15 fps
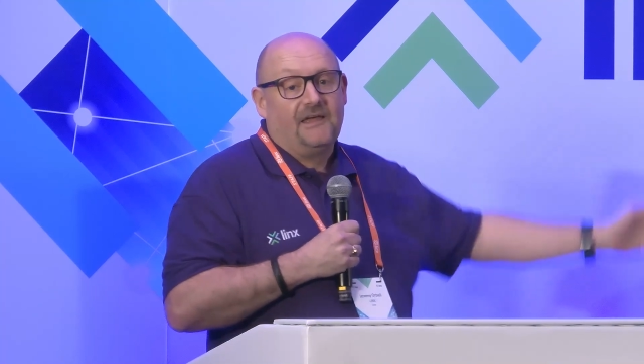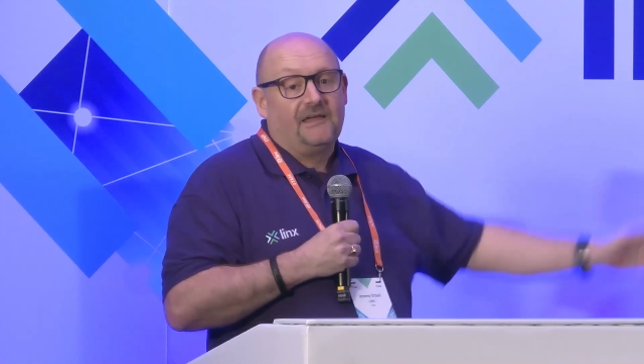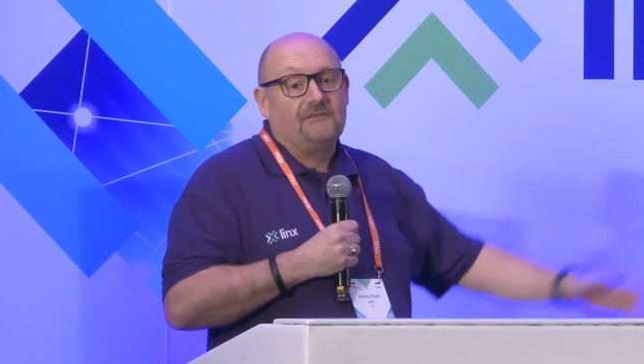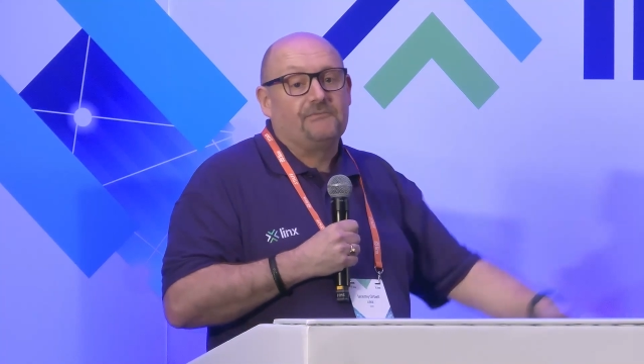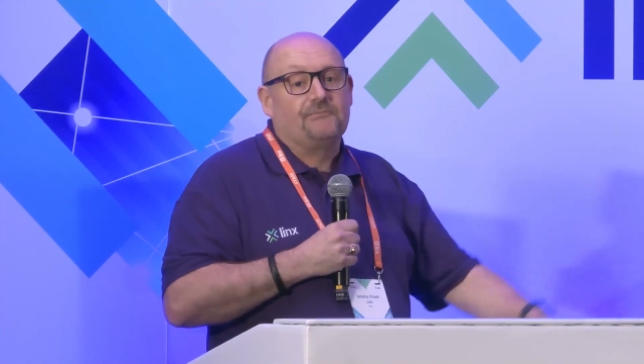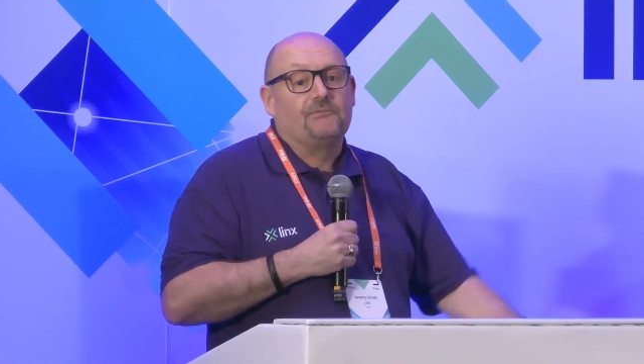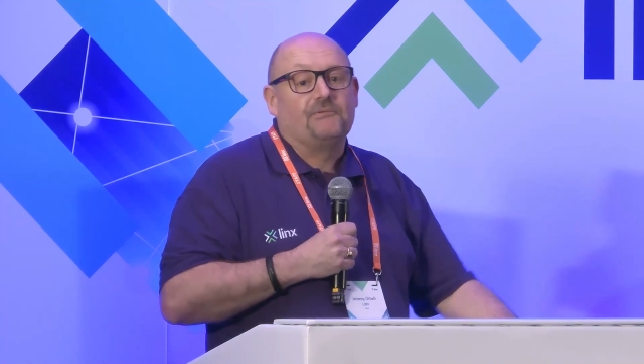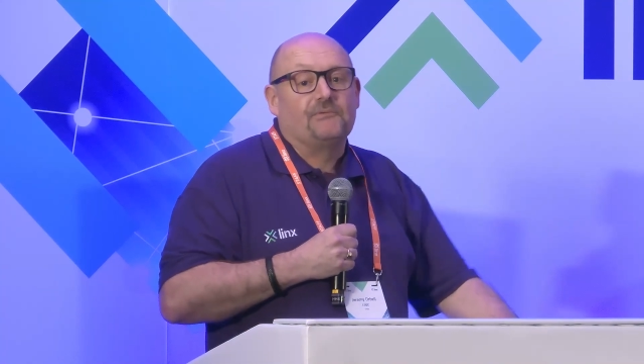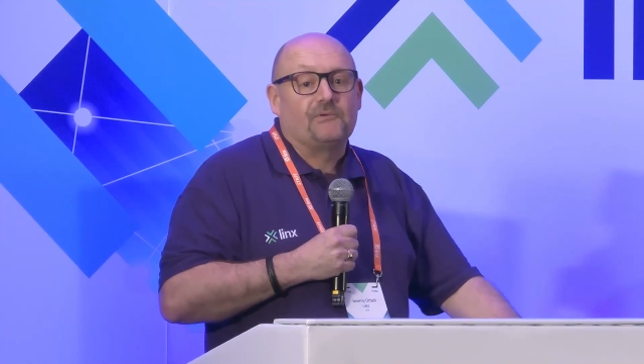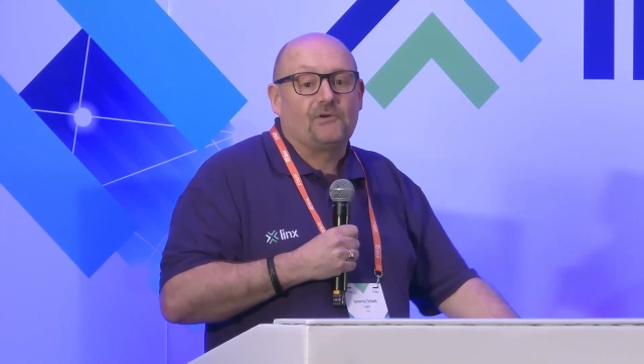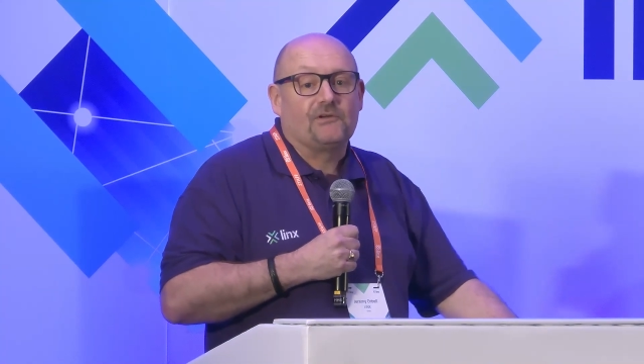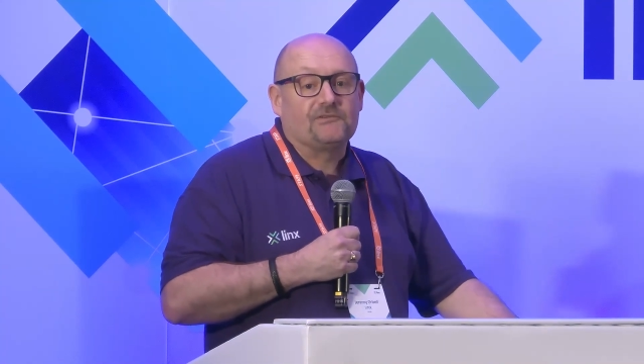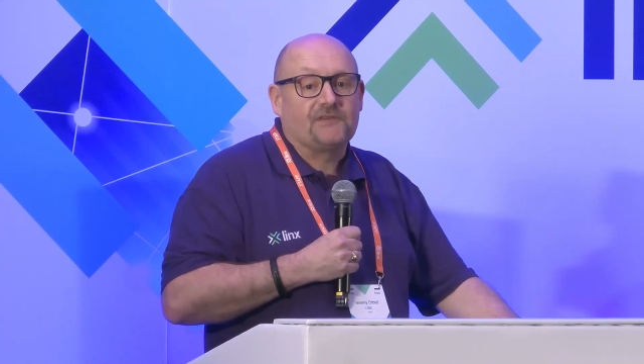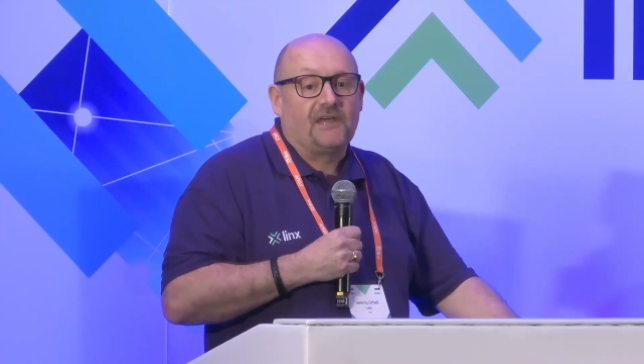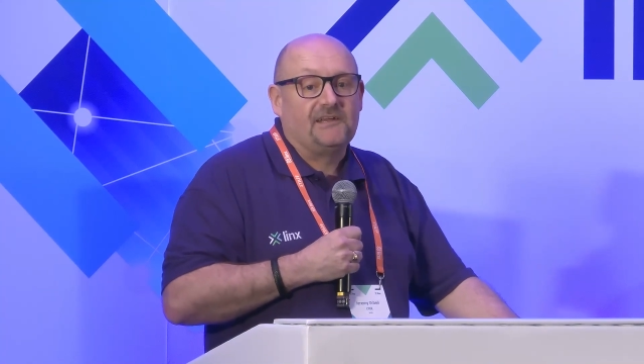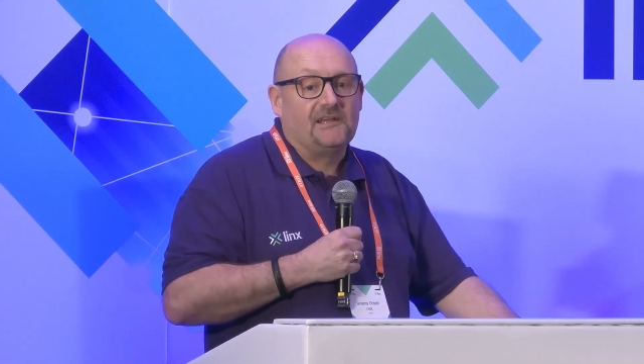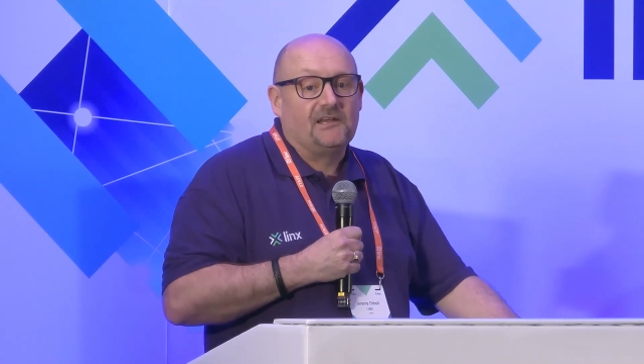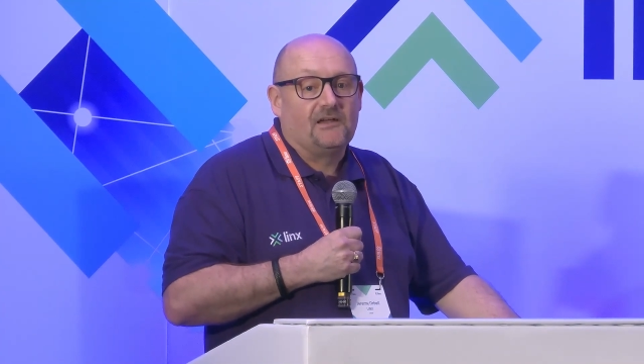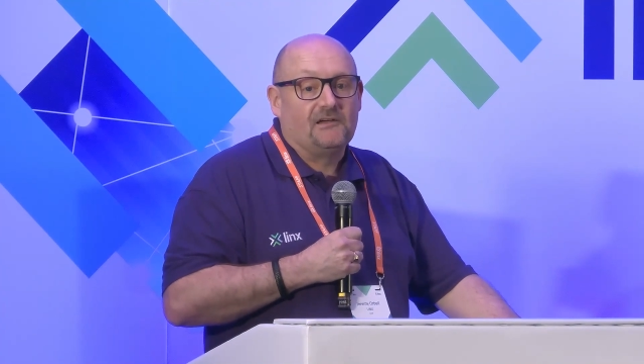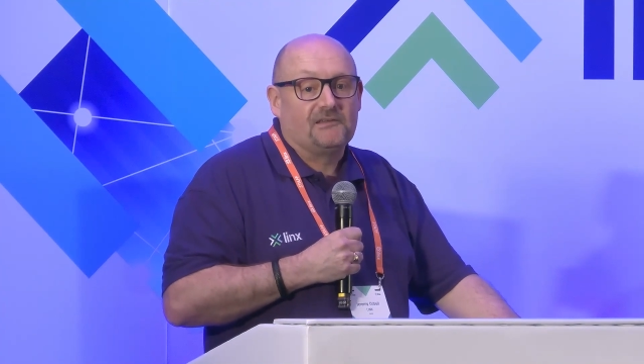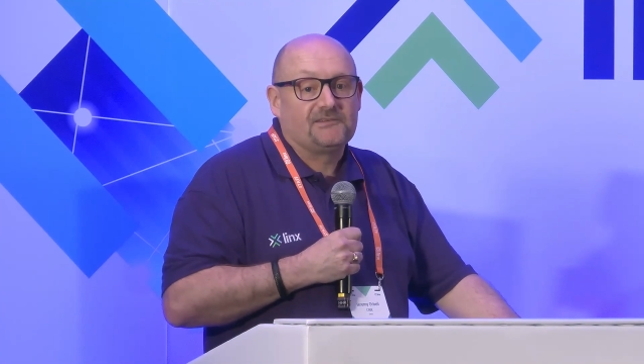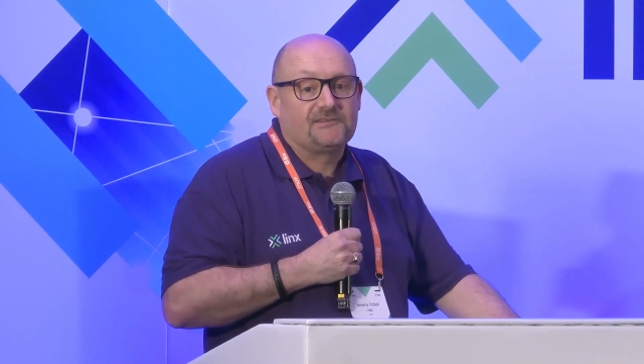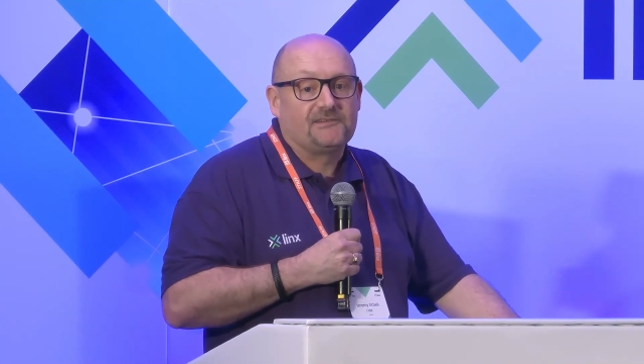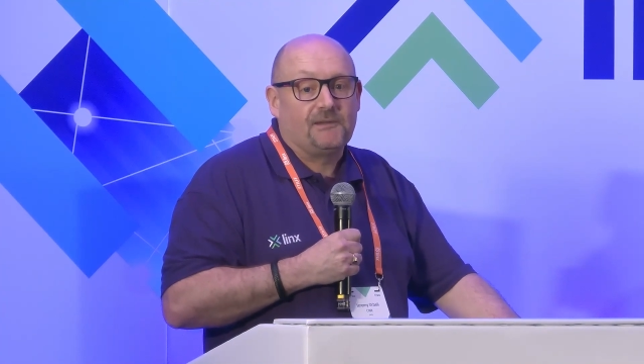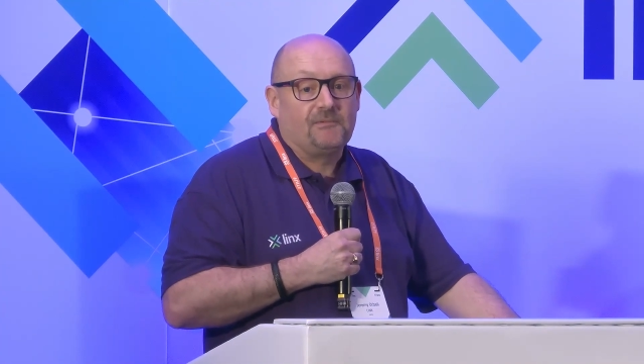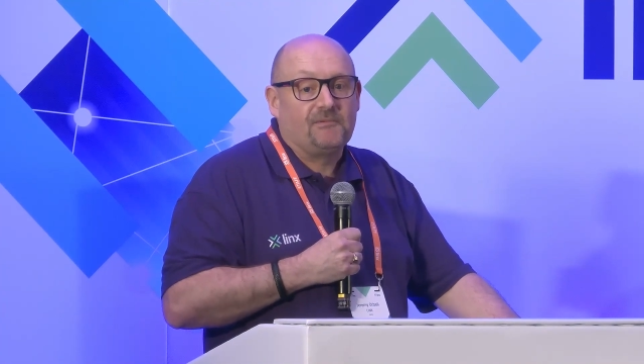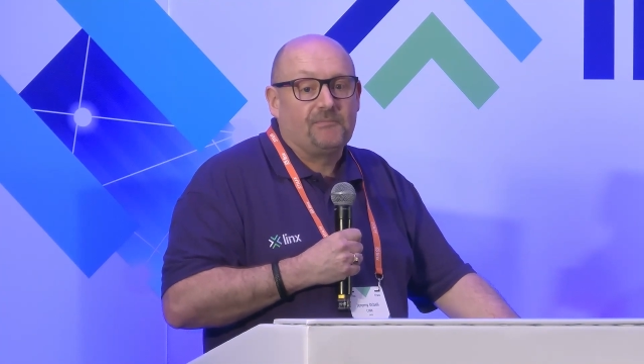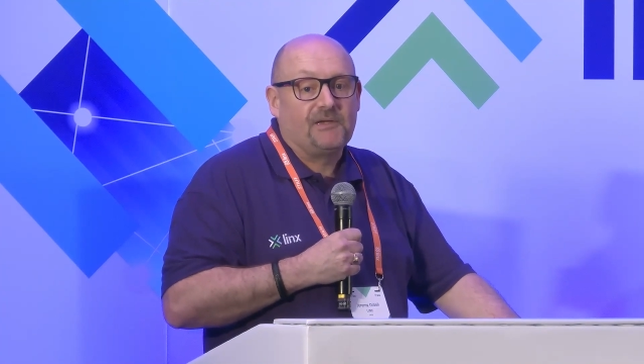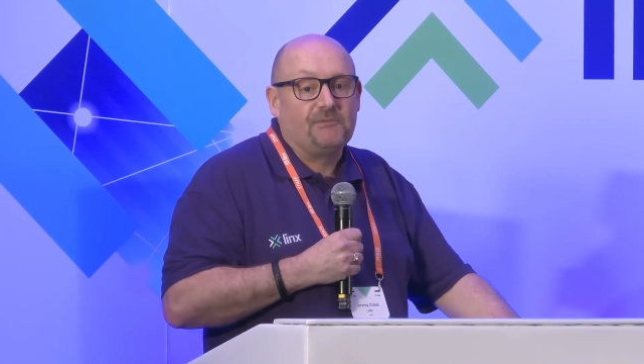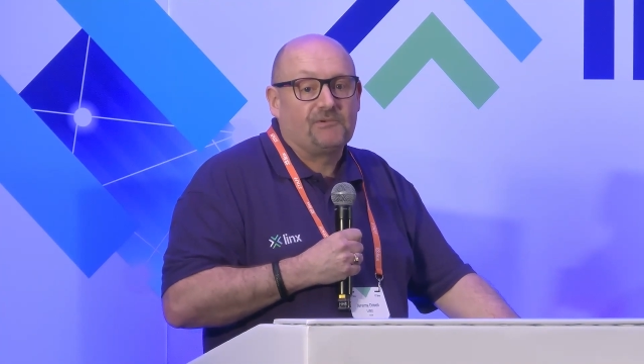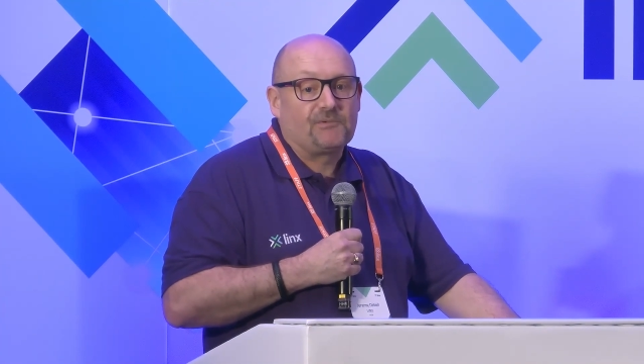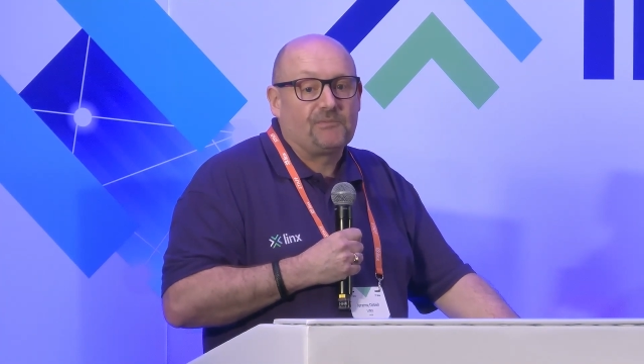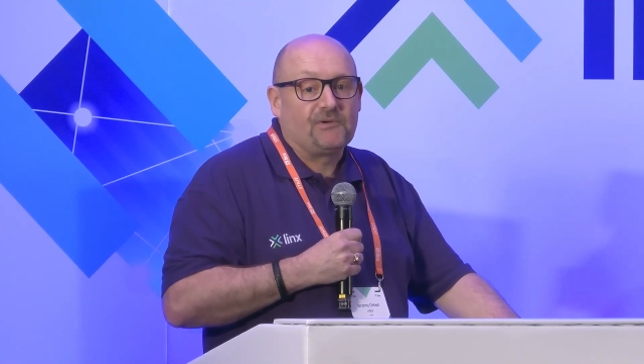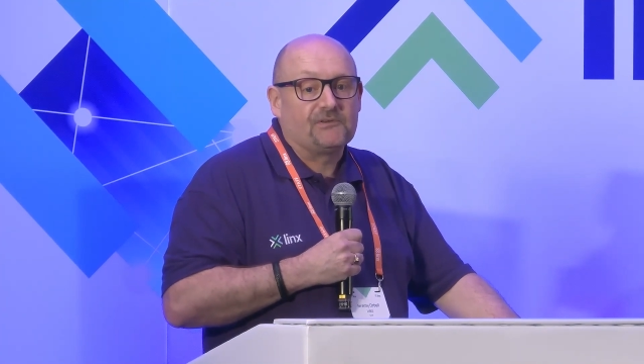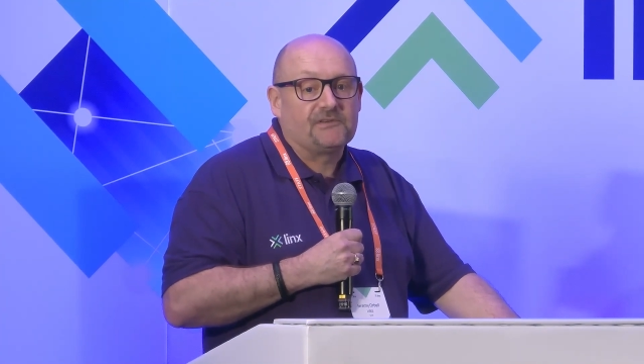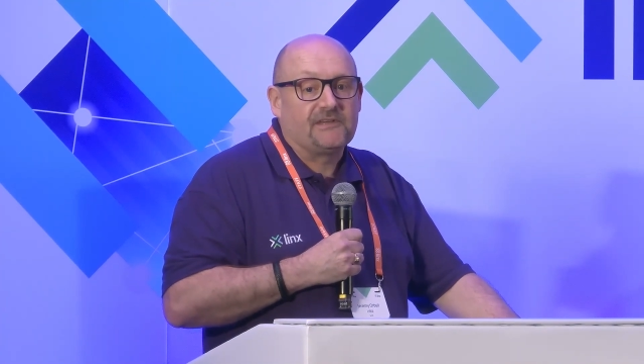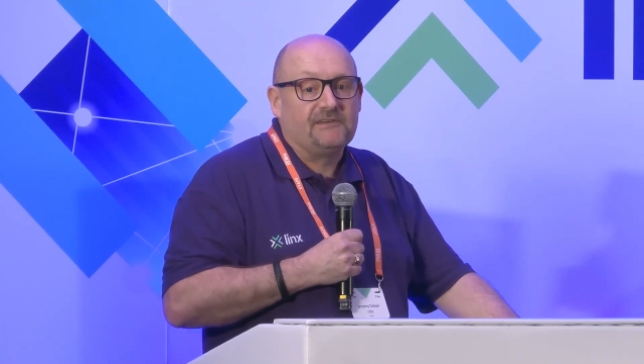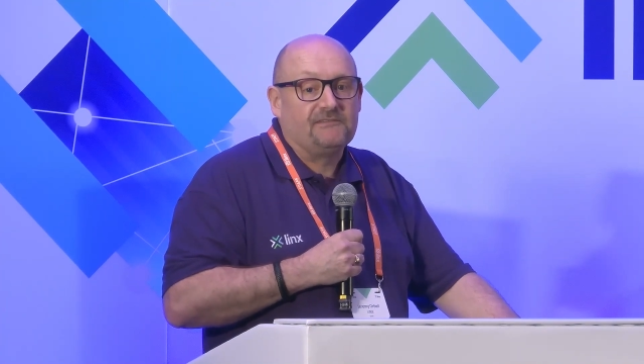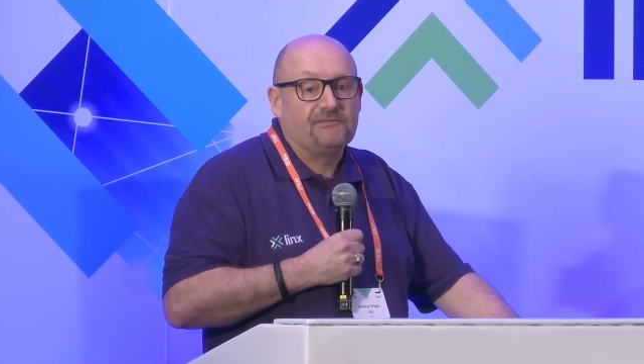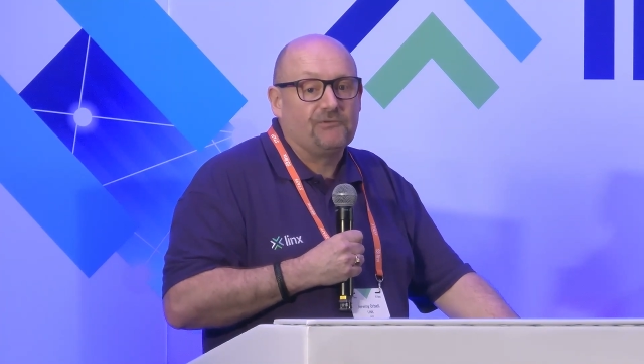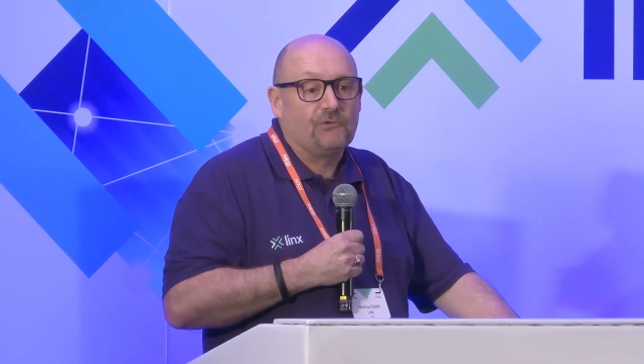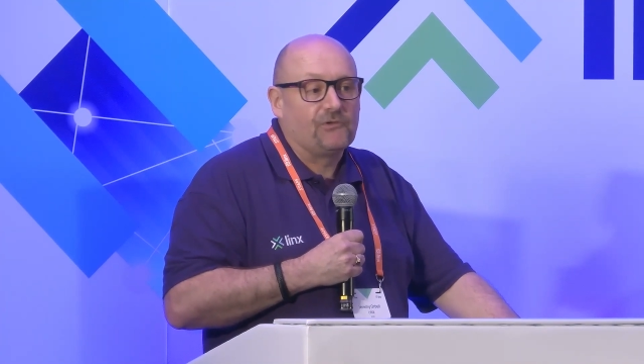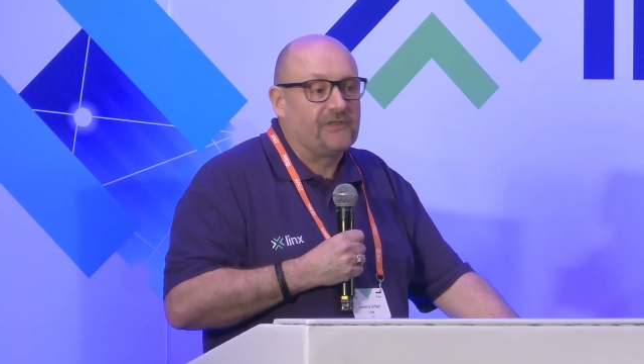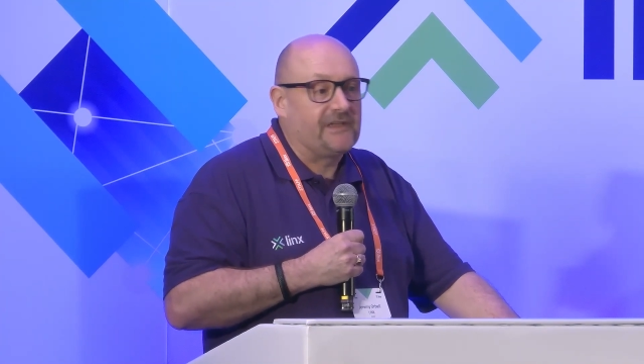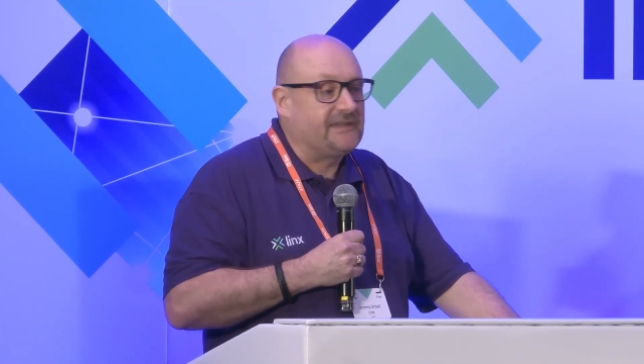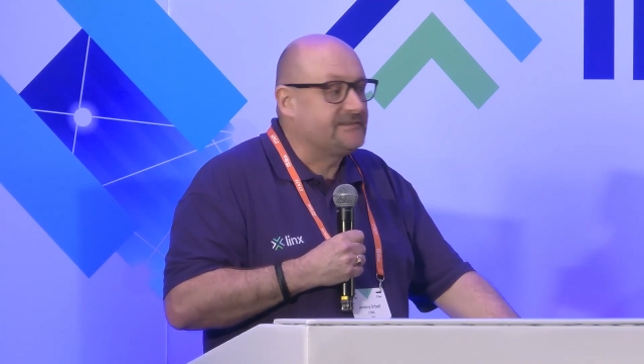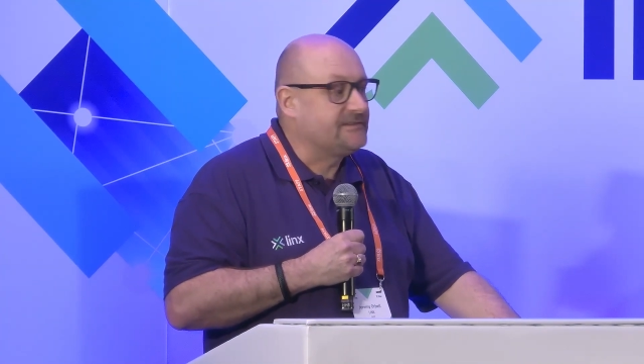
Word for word: if you have got any last uh, people to put in for the